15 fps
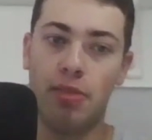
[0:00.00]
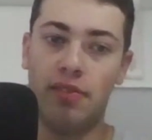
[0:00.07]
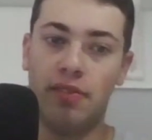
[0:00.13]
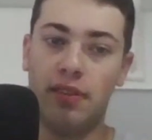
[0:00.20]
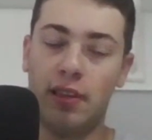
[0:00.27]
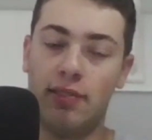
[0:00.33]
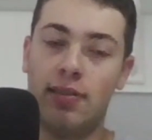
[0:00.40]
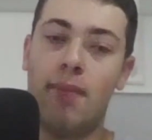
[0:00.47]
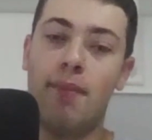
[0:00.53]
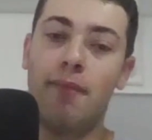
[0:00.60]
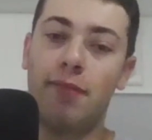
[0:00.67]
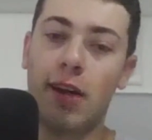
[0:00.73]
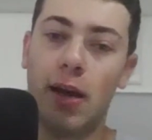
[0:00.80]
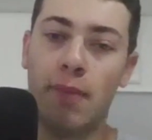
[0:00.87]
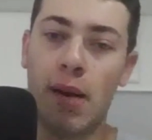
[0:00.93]
This is the
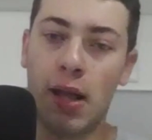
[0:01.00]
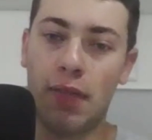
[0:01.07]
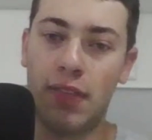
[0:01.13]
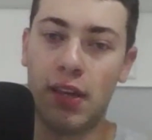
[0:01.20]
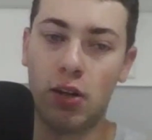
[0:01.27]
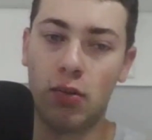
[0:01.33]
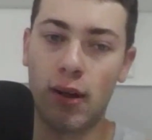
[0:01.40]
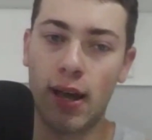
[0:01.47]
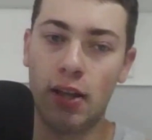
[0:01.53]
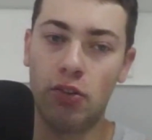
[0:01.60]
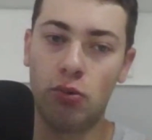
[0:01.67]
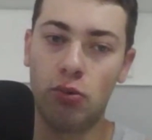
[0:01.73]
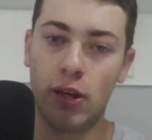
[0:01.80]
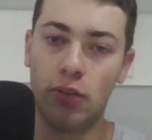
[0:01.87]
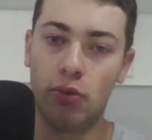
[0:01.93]
7th-round pick the other way
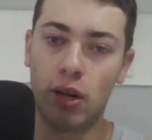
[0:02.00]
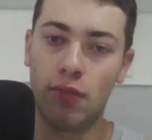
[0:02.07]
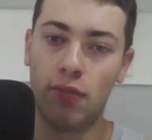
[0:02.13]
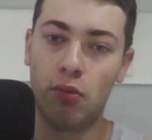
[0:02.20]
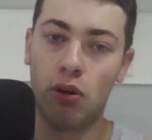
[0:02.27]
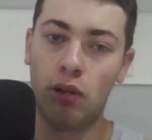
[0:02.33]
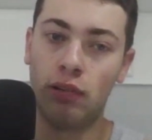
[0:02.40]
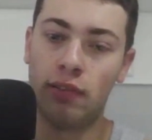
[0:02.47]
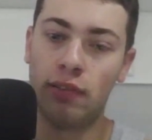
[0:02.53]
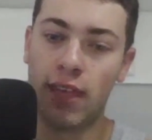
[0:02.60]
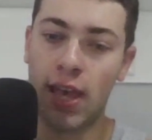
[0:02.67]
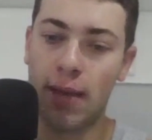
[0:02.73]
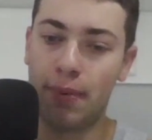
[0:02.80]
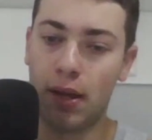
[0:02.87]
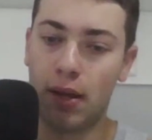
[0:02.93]
in 2024 to
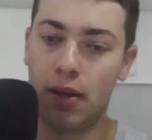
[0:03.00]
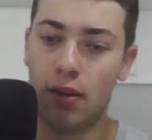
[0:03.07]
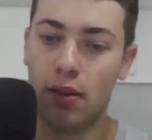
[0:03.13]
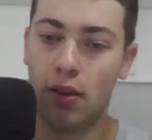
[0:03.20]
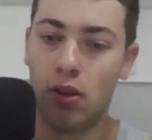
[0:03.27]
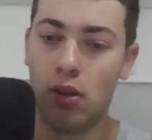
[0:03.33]
Tampa.